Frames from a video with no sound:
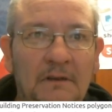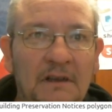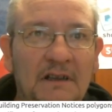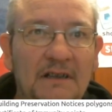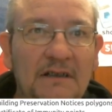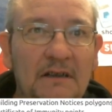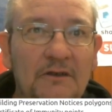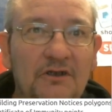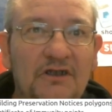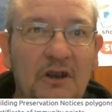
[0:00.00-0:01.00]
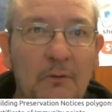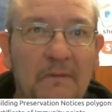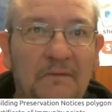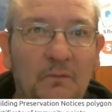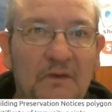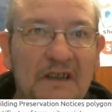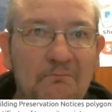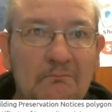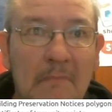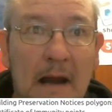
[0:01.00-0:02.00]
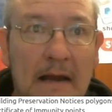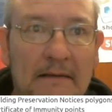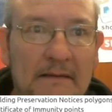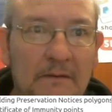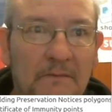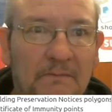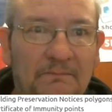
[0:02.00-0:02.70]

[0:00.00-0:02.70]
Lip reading: instead of just going for all this mass of